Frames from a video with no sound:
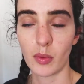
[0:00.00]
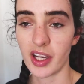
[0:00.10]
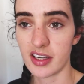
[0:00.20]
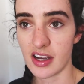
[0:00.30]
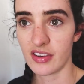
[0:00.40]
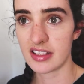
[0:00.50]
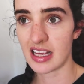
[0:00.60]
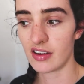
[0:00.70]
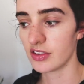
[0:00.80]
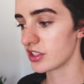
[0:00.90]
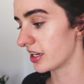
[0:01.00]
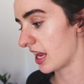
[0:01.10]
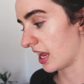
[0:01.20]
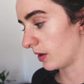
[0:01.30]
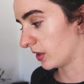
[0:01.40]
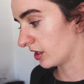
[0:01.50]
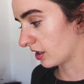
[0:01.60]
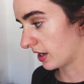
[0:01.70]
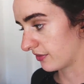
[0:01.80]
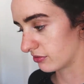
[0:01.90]
But we can definitely salvage today. We can
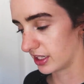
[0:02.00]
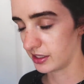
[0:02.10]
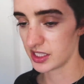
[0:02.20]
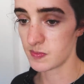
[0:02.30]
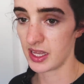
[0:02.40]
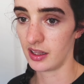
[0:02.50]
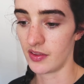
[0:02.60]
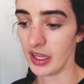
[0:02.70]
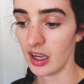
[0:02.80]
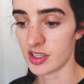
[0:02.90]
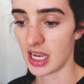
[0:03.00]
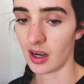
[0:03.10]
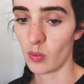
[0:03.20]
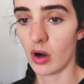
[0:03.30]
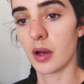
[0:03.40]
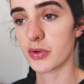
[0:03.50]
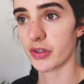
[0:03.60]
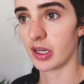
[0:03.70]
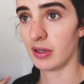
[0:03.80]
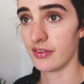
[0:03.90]
go have a really nice meal and then go to Angkor Wat, and I'm
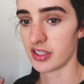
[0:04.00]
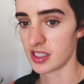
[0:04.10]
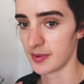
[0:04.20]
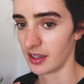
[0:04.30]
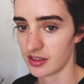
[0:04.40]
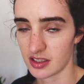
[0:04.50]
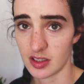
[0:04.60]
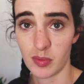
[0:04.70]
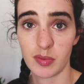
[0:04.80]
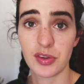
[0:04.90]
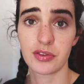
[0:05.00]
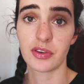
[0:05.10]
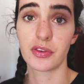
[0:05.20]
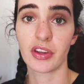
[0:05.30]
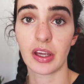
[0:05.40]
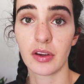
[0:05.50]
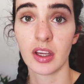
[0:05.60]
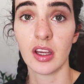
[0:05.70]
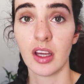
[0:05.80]
sure that will lift our spirits because it will be beautiful, so